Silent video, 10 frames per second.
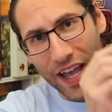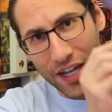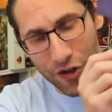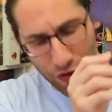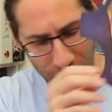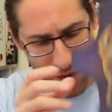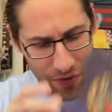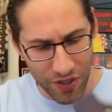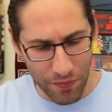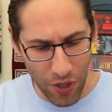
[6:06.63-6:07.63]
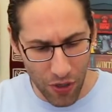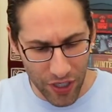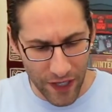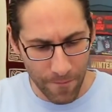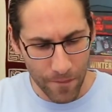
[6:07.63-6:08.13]
an incredible
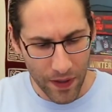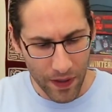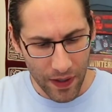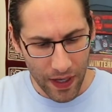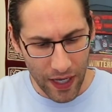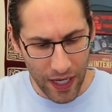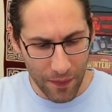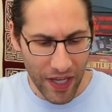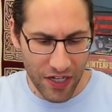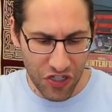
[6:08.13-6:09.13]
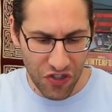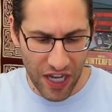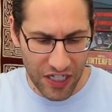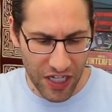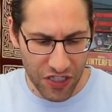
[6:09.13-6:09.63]
component, and it
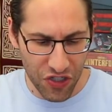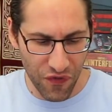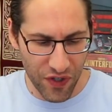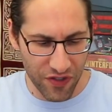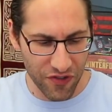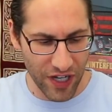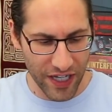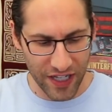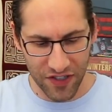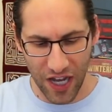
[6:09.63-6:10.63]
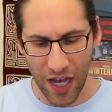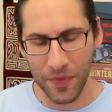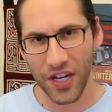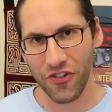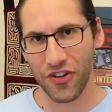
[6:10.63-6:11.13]
just feels like it's a
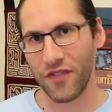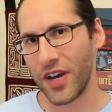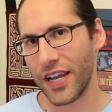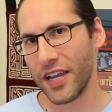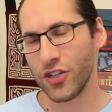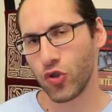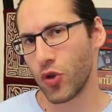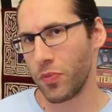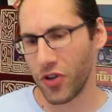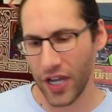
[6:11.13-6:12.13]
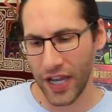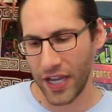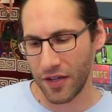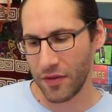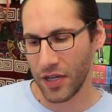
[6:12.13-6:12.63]
combination of like
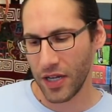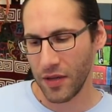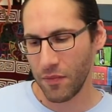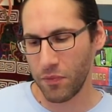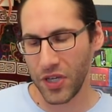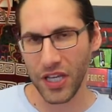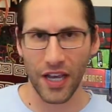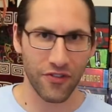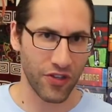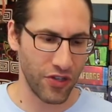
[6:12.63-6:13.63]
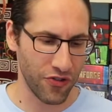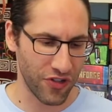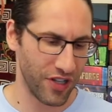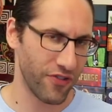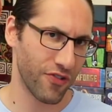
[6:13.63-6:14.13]
AAA and B
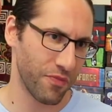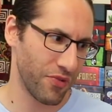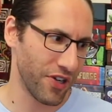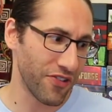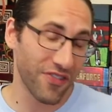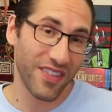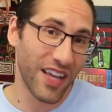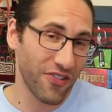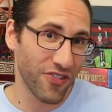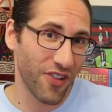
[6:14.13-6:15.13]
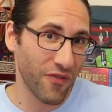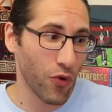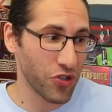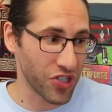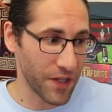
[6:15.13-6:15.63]
execution in certain places, and that's just
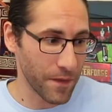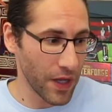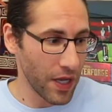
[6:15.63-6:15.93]
unfortunate.